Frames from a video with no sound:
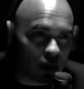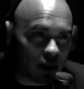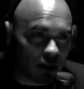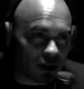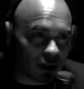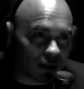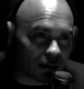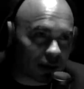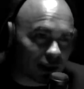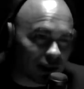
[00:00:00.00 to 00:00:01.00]
a girl or mm -hmm.
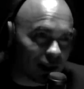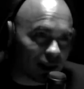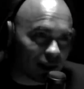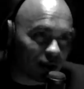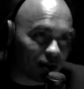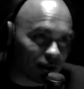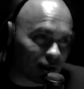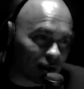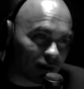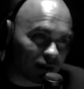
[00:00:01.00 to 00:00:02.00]
something like that. Girl,
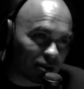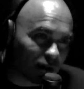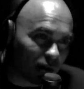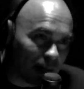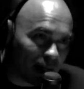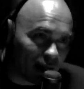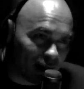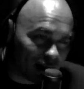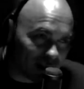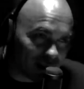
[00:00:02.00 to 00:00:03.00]
girlfriend's all mad, mm
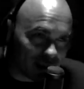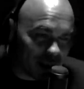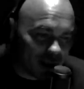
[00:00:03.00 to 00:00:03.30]
-hmm. and then